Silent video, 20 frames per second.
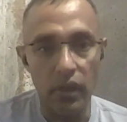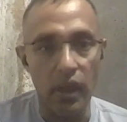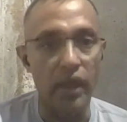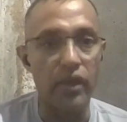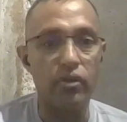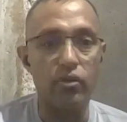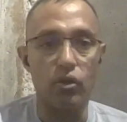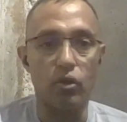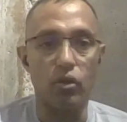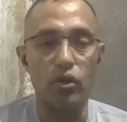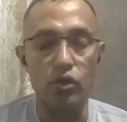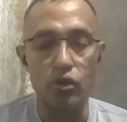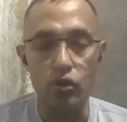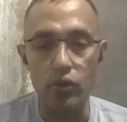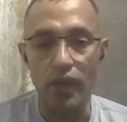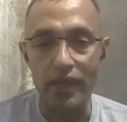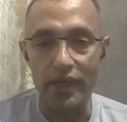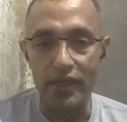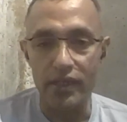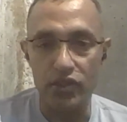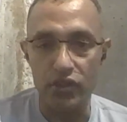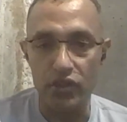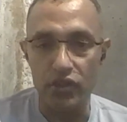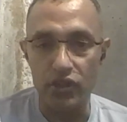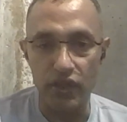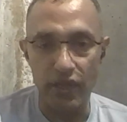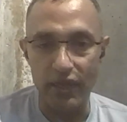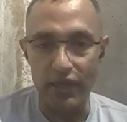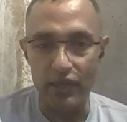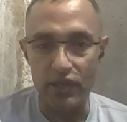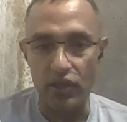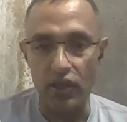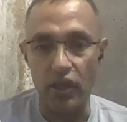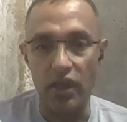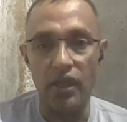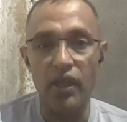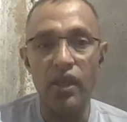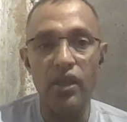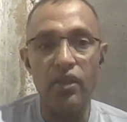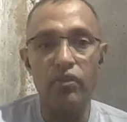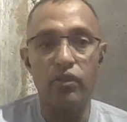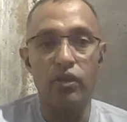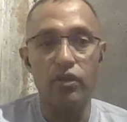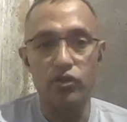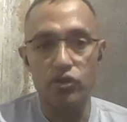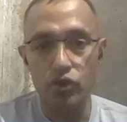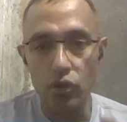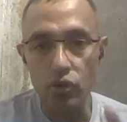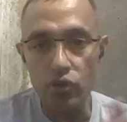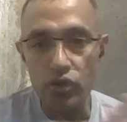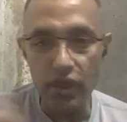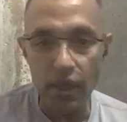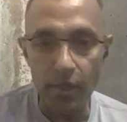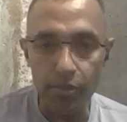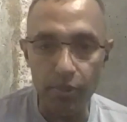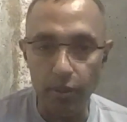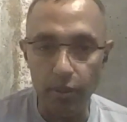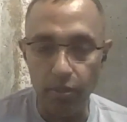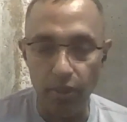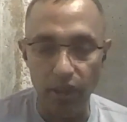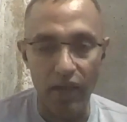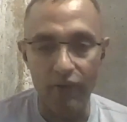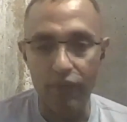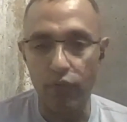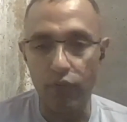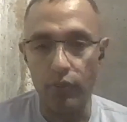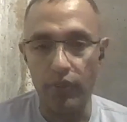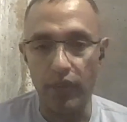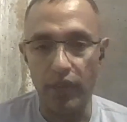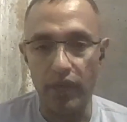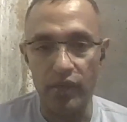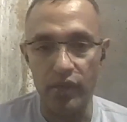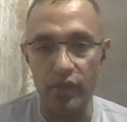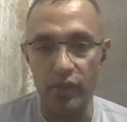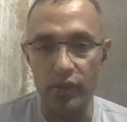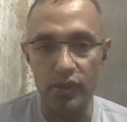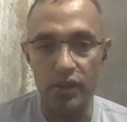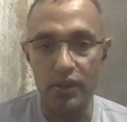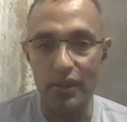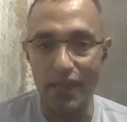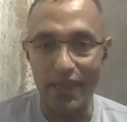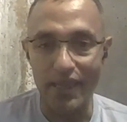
and you can do that instantaneously. There is no separate platform that needs